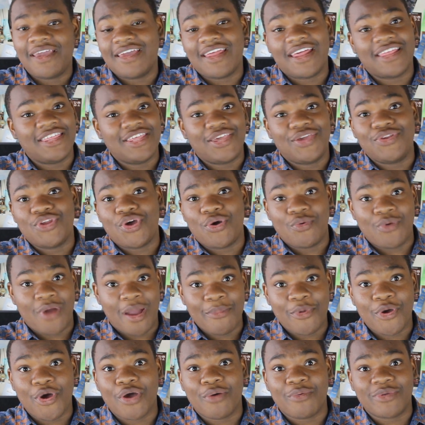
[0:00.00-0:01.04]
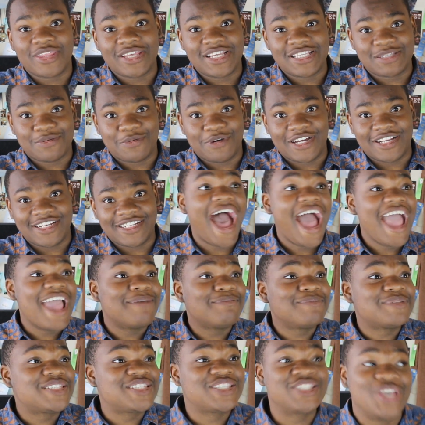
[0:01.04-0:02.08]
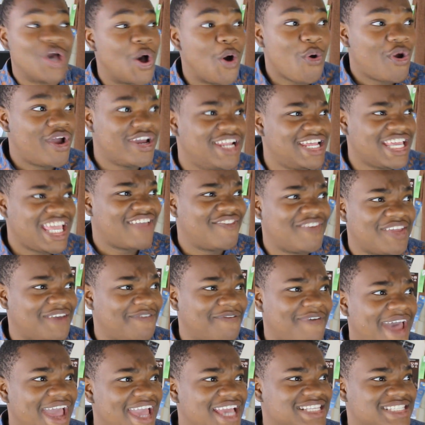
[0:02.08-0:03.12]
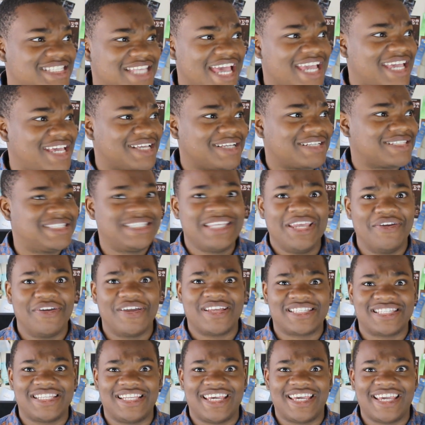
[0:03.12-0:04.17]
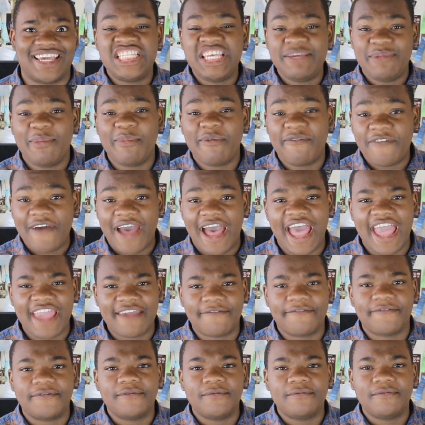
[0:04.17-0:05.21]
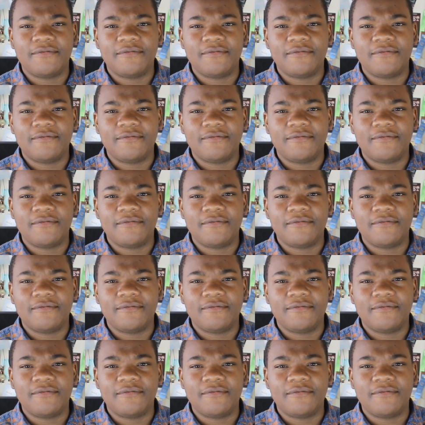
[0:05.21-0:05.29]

And I think you know where I'm going with this one. I am so good at giving advice, like seriously. Tip number five.